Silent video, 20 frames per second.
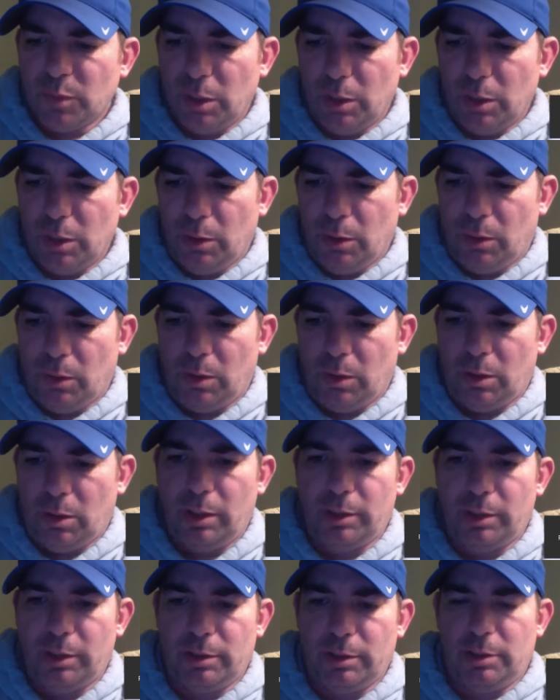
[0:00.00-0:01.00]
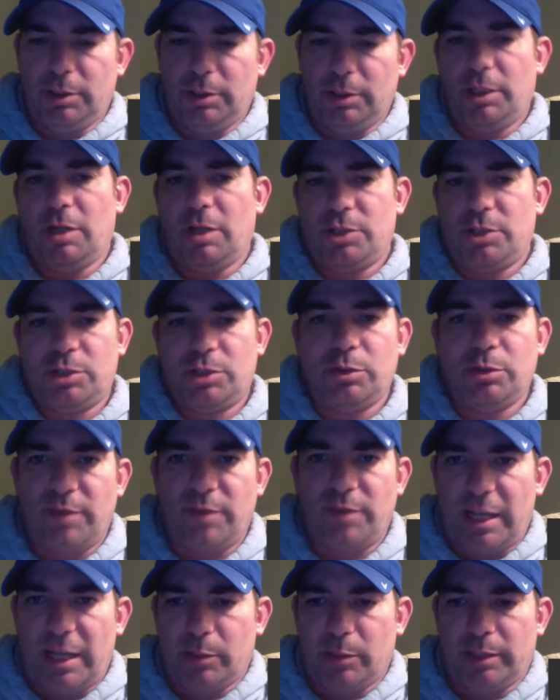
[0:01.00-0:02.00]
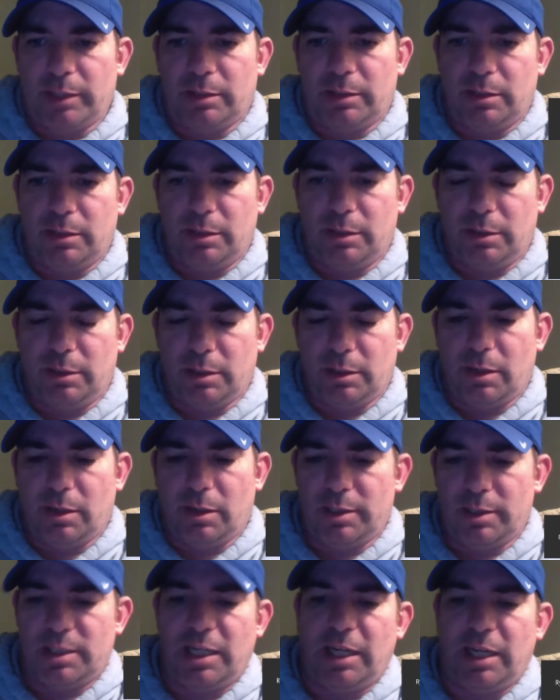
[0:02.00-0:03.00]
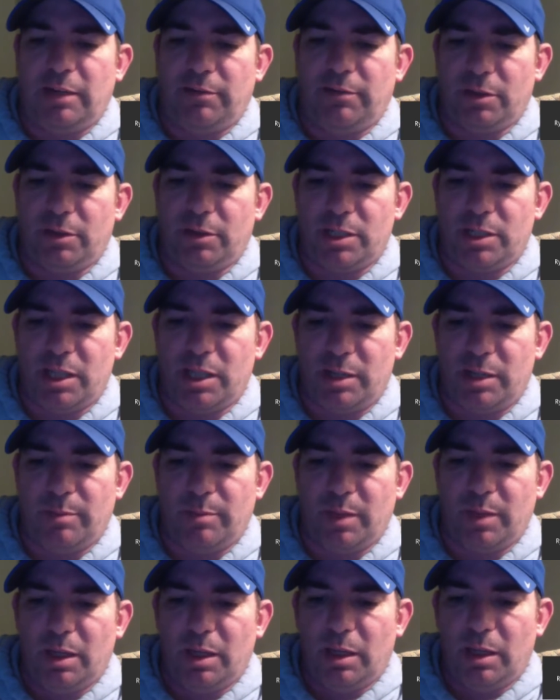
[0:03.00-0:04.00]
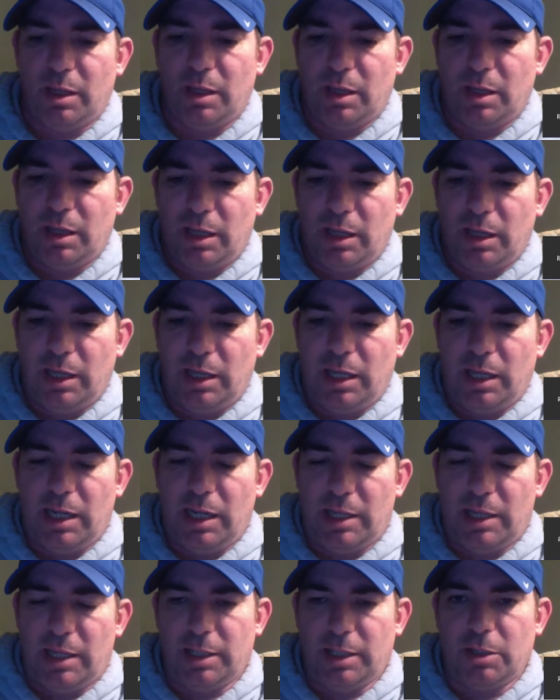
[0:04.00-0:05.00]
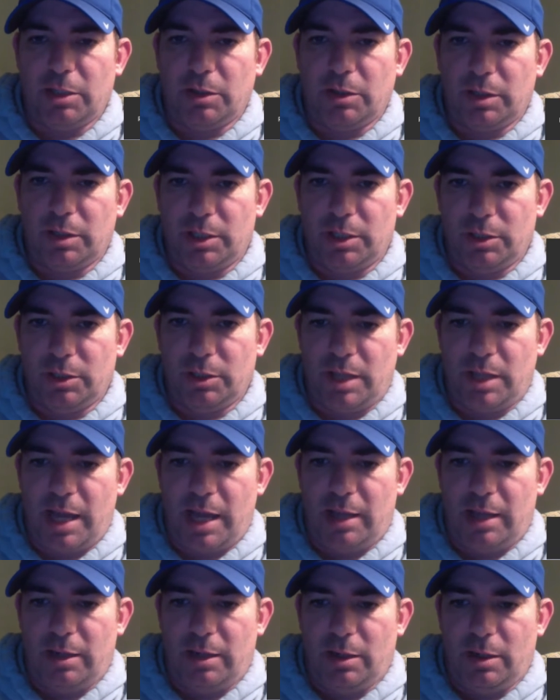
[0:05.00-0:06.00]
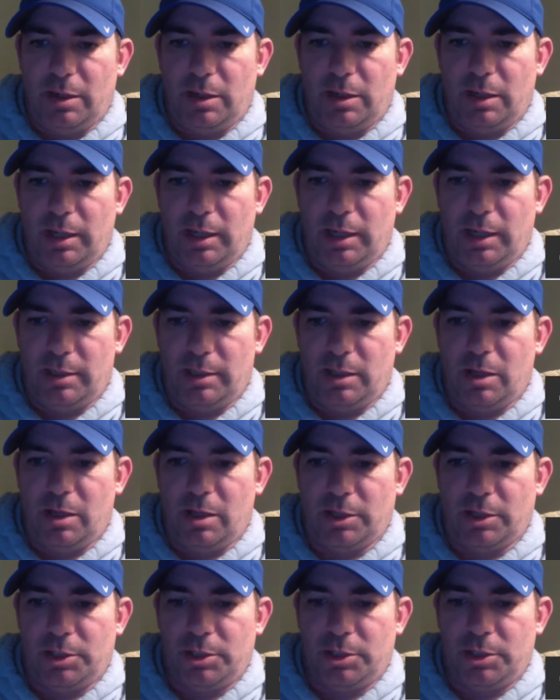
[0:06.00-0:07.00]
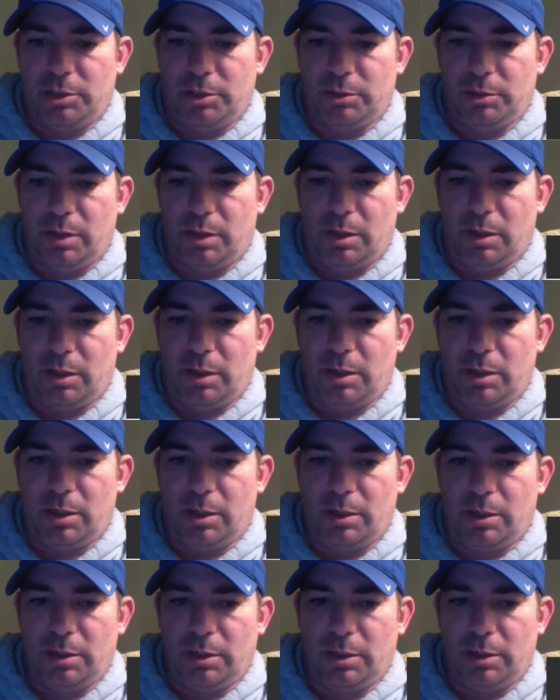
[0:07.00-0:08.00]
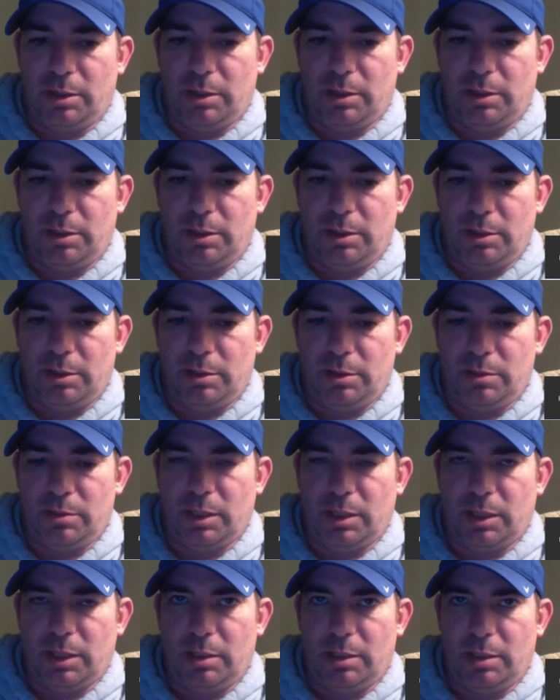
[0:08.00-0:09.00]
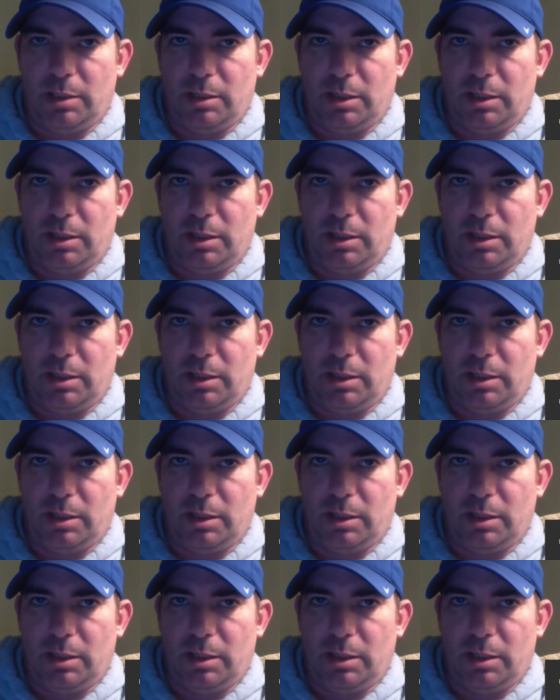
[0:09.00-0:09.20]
or just to evaluate the current state of their team. And I think you can do that as long as you are using it